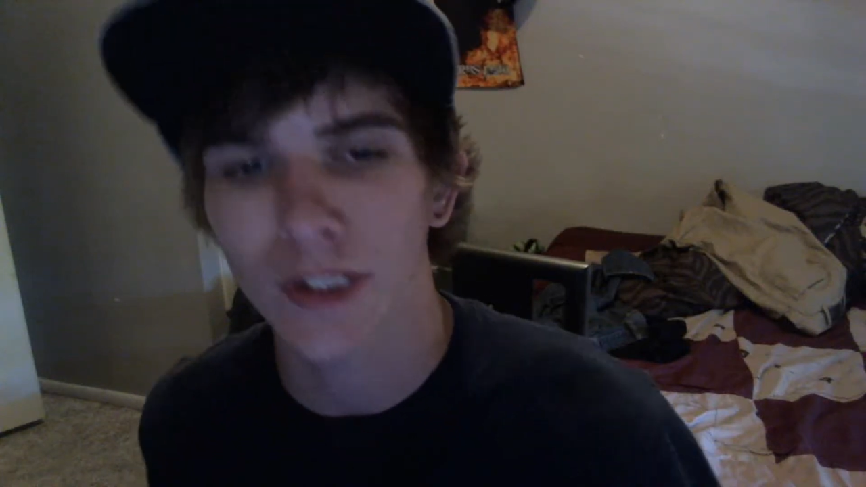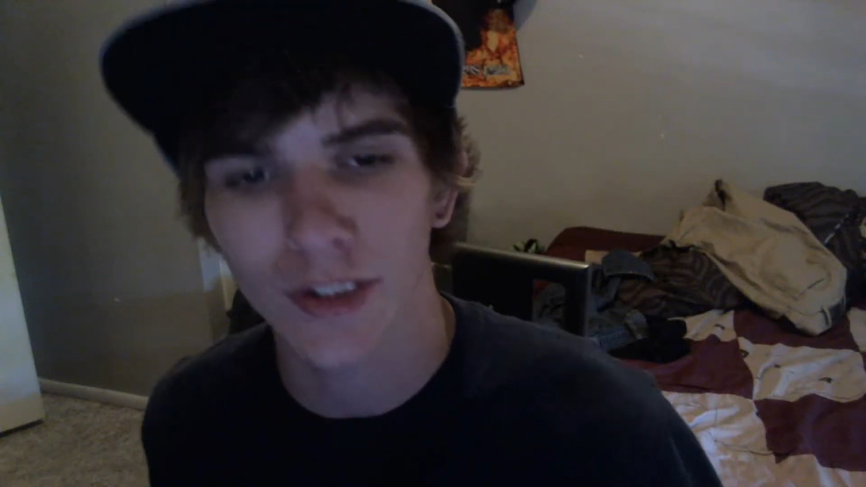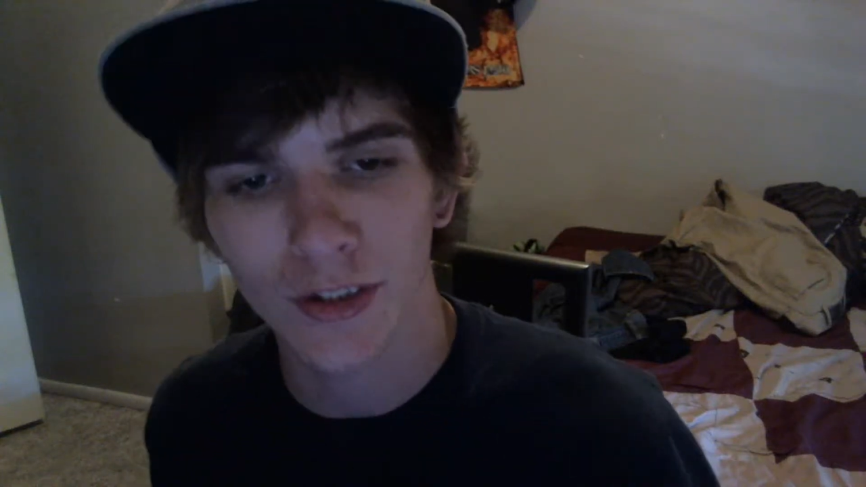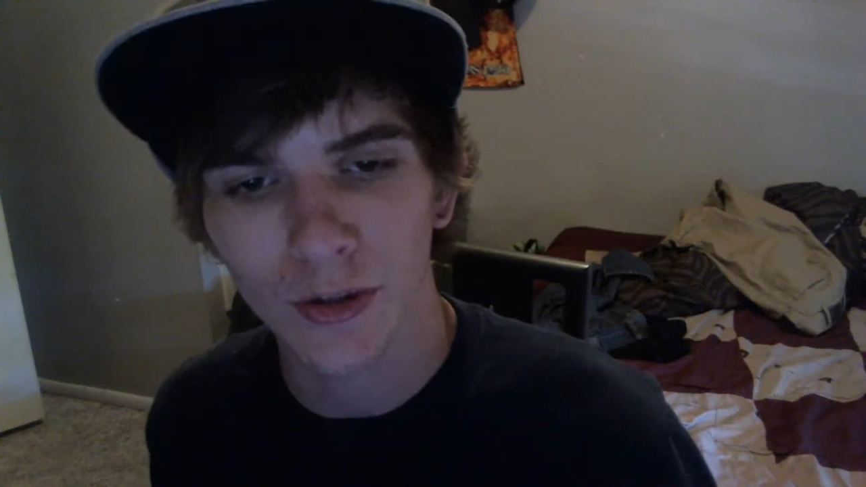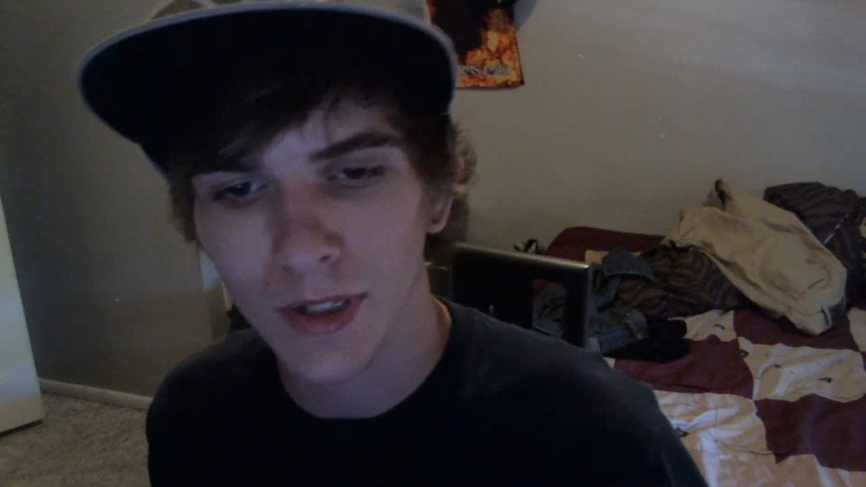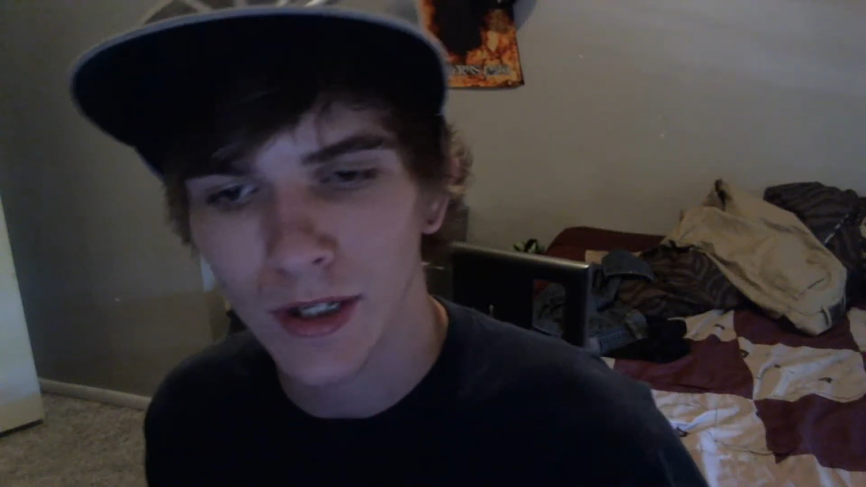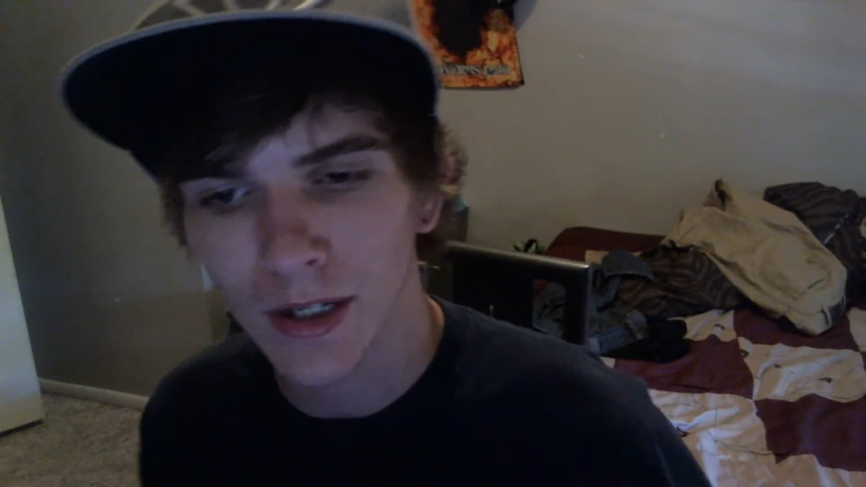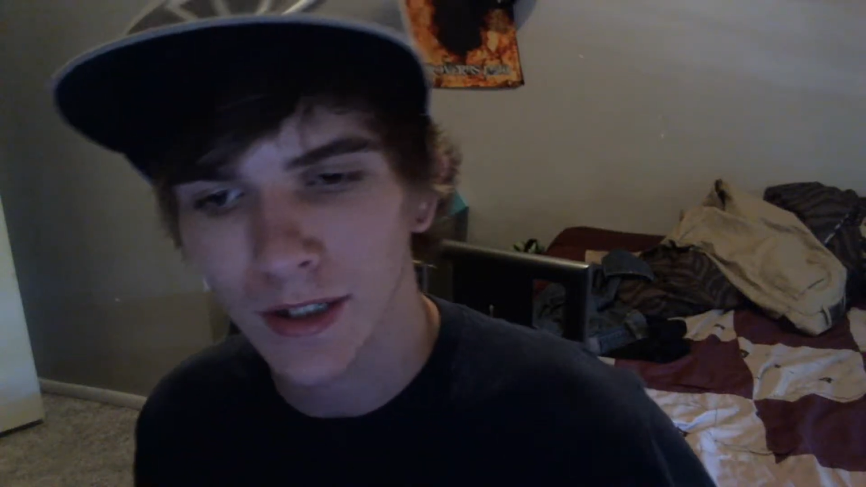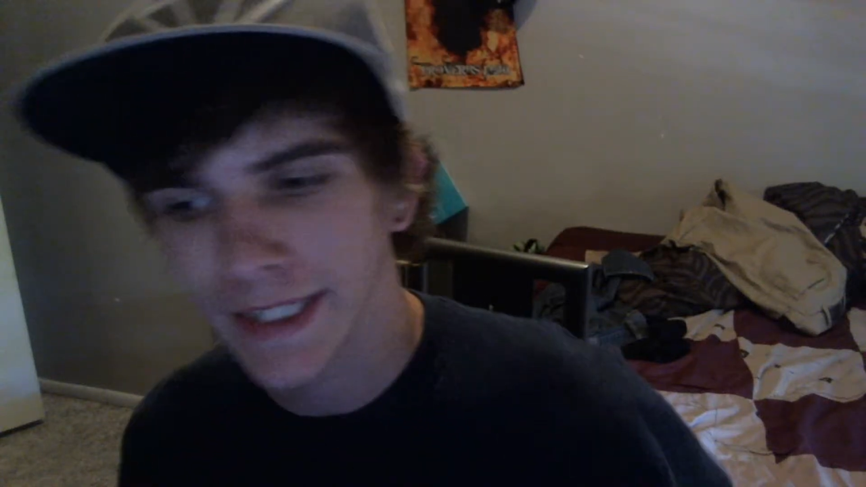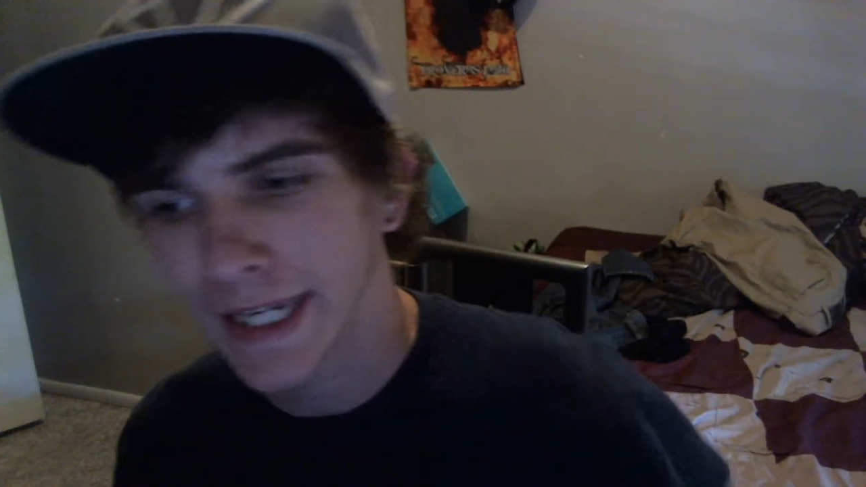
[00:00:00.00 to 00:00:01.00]
is going
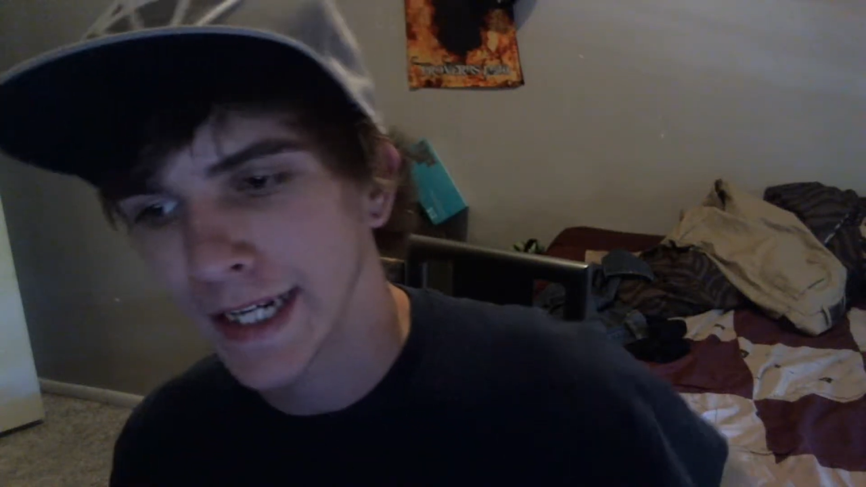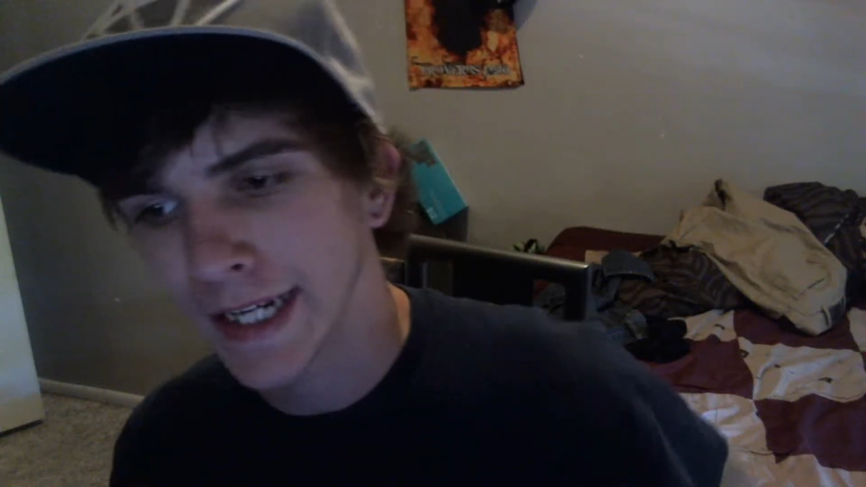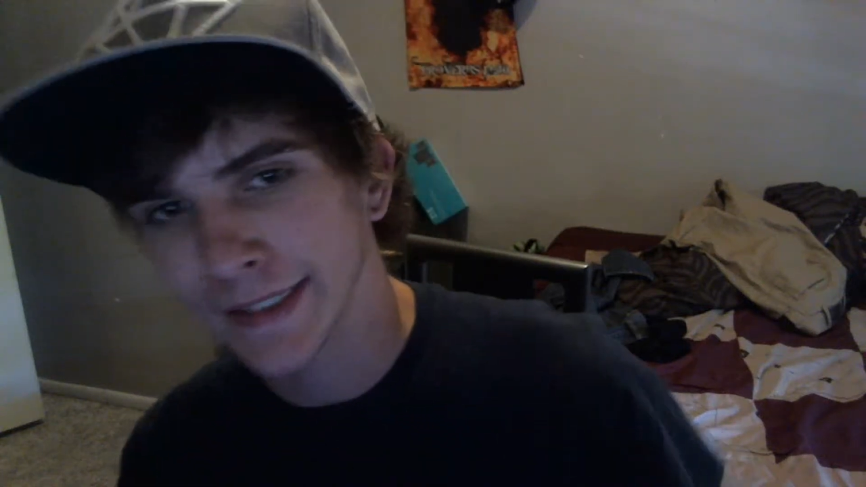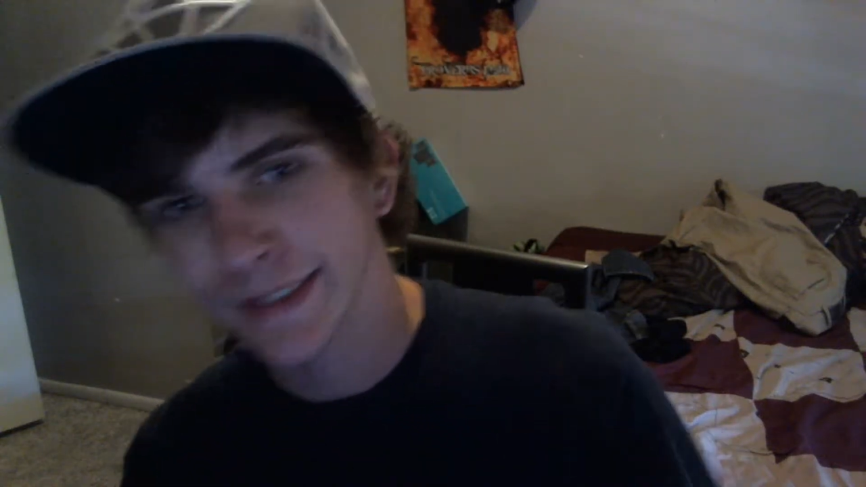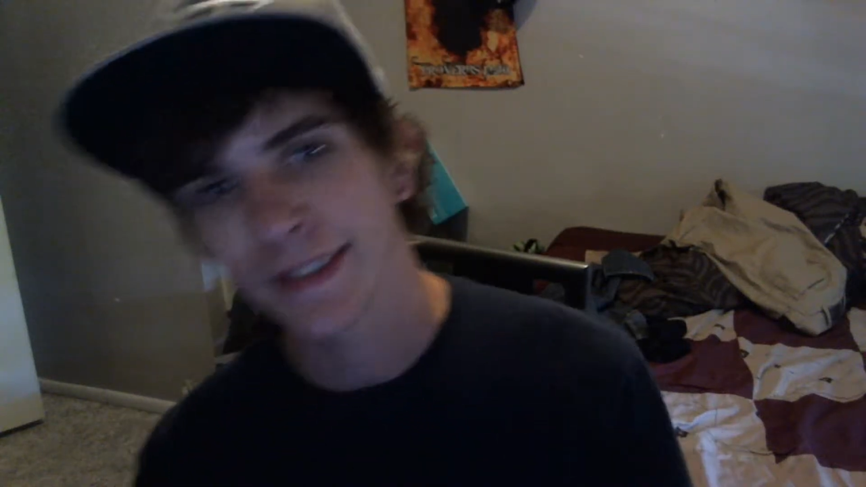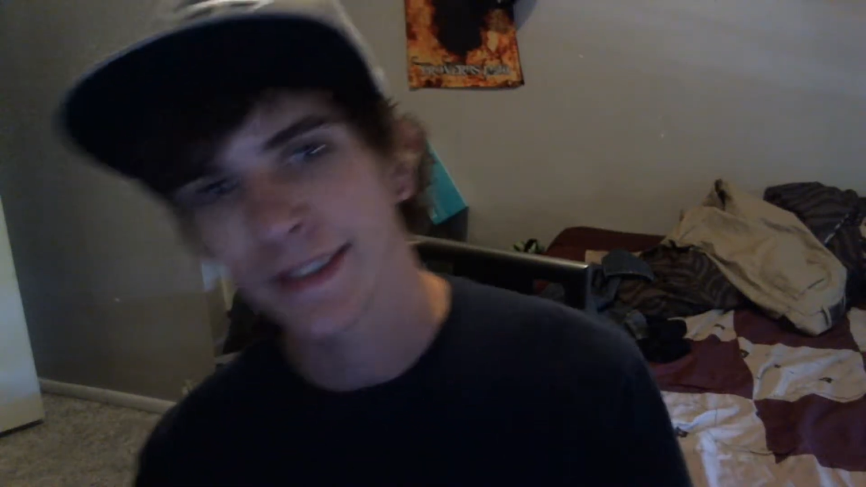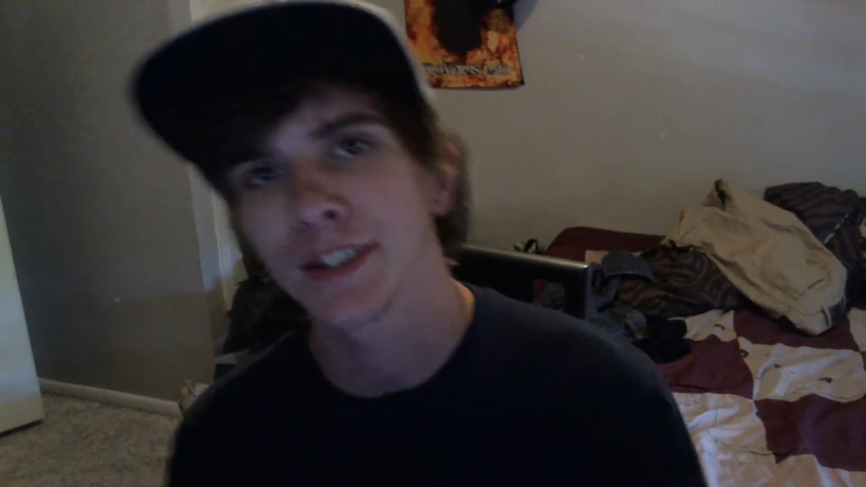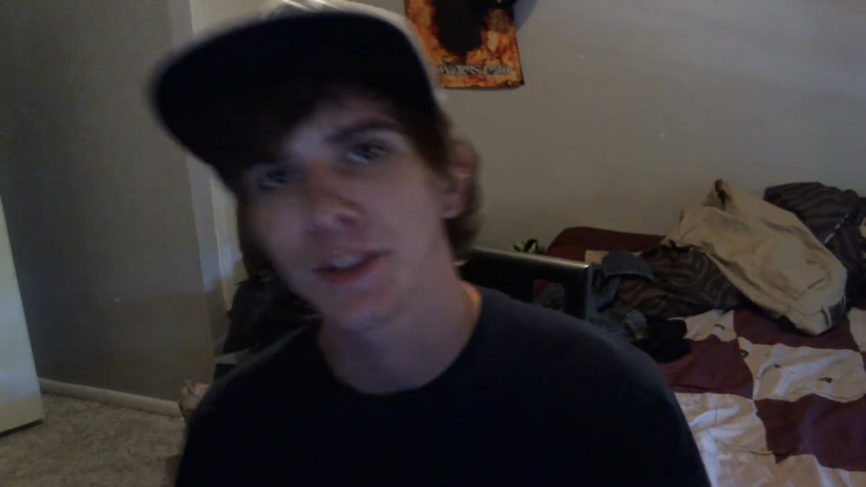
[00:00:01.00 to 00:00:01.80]
on guys?